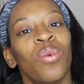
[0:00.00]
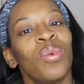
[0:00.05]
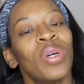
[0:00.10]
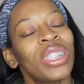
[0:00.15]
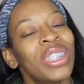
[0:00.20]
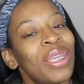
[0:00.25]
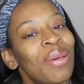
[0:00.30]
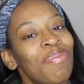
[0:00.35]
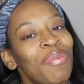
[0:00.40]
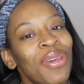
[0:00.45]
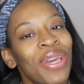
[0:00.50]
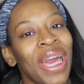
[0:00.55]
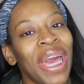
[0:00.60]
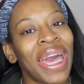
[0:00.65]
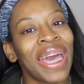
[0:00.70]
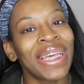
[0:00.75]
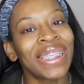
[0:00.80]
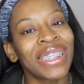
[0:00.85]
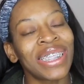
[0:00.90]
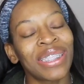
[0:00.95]
What's up, you
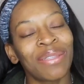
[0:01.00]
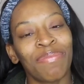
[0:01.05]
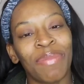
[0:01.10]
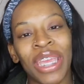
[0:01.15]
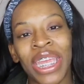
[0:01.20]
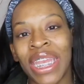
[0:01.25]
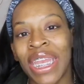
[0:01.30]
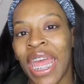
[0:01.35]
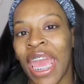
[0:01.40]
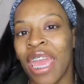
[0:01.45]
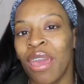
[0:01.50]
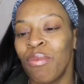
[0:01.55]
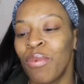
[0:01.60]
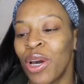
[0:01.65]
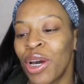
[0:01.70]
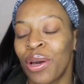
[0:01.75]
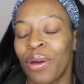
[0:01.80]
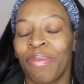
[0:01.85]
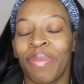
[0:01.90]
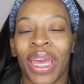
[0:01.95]
guys? It's me, Nay.
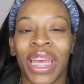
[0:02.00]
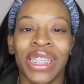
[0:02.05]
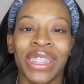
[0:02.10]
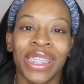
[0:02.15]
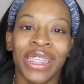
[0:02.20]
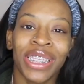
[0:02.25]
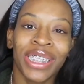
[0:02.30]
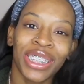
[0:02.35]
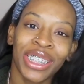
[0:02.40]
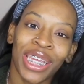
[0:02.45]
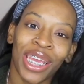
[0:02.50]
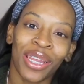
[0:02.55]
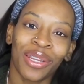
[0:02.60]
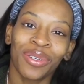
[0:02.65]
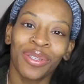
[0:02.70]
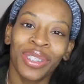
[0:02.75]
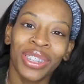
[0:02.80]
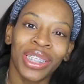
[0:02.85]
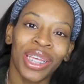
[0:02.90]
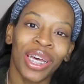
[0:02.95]
Welcome back to the
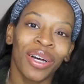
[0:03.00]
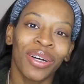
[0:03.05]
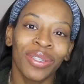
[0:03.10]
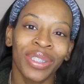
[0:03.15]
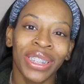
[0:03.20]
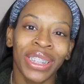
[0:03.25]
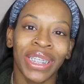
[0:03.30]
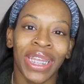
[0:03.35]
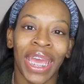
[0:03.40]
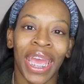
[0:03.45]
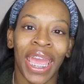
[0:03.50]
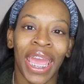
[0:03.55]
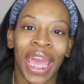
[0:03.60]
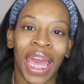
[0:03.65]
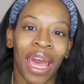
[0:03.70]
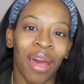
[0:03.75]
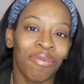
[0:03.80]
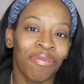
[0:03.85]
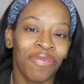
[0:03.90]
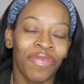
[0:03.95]
channel. So today
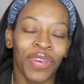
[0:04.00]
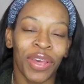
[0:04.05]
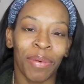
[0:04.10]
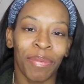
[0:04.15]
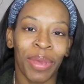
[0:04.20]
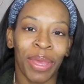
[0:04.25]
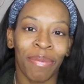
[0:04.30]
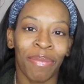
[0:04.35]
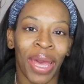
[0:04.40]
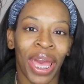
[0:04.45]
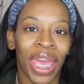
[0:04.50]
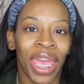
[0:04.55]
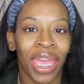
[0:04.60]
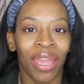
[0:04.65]
I'm filming my